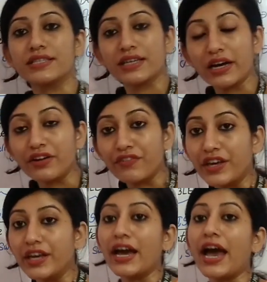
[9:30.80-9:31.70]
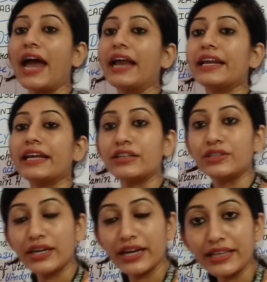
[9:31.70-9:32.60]
scurvy, and
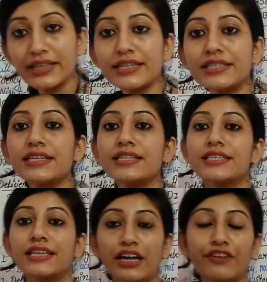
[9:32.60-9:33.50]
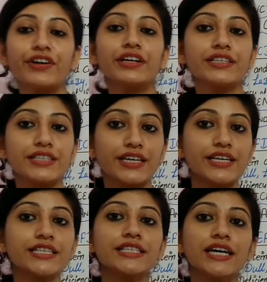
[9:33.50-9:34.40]
in this scurvy
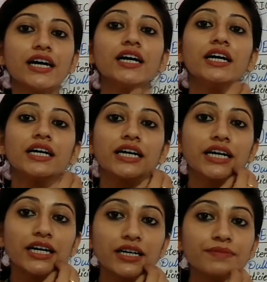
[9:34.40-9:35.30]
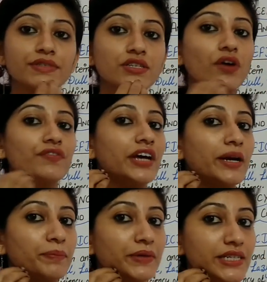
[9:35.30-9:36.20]
disease the gums of
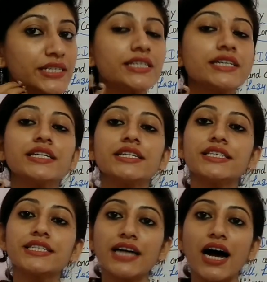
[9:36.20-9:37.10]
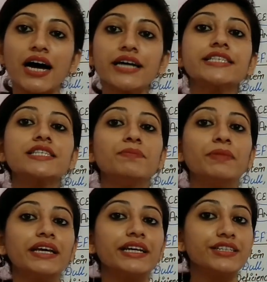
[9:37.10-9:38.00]
that person starts
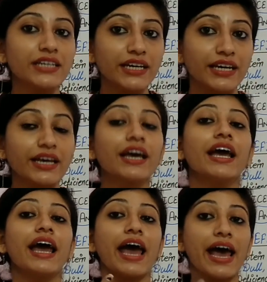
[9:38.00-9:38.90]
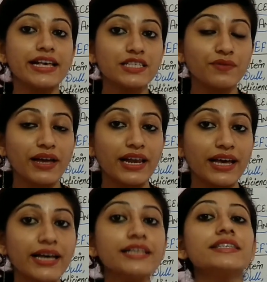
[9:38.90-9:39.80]
bleeding, as well
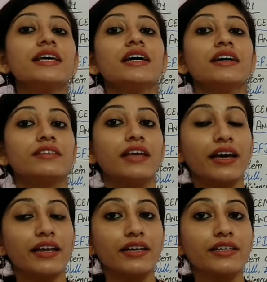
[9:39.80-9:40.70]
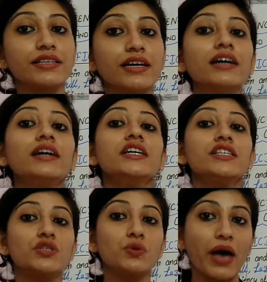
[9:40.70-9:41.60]
as there is
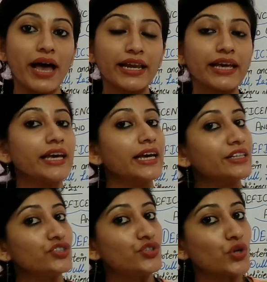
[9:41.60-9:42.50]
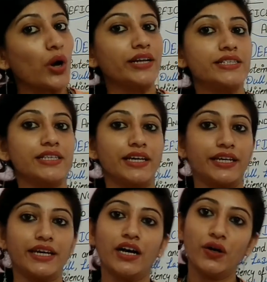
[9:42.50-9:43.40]
a swelling in joints
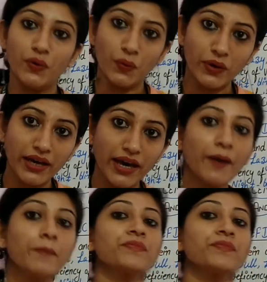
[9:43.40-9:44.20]
area. Okay.